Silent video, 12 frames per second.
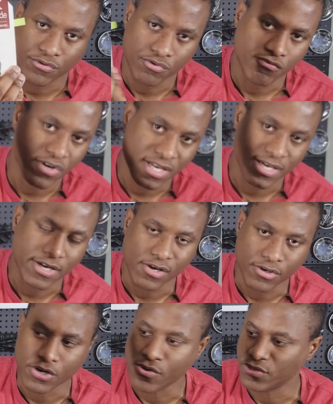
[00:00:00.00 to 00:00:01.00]
you're really
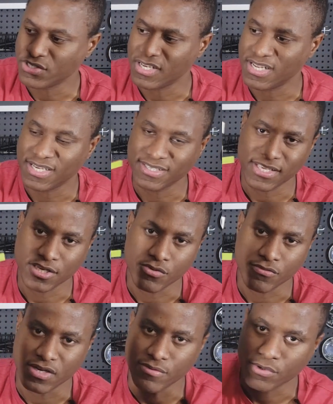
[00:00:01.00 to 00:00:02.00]
going to go into Linux and you
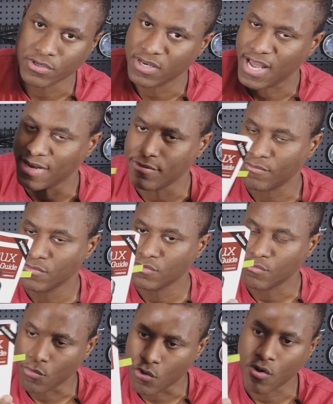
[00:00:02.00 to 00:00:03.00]
really want to learn
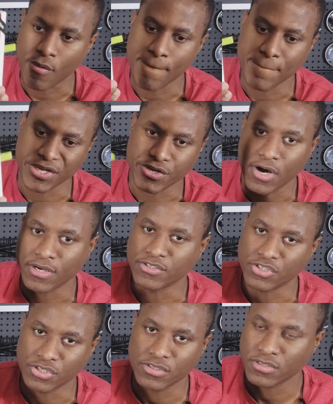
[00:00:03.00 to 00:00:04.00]
more beyond
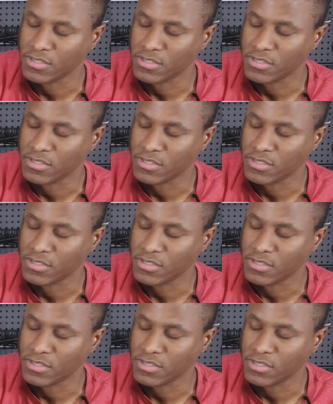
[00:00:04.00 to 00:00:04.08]
just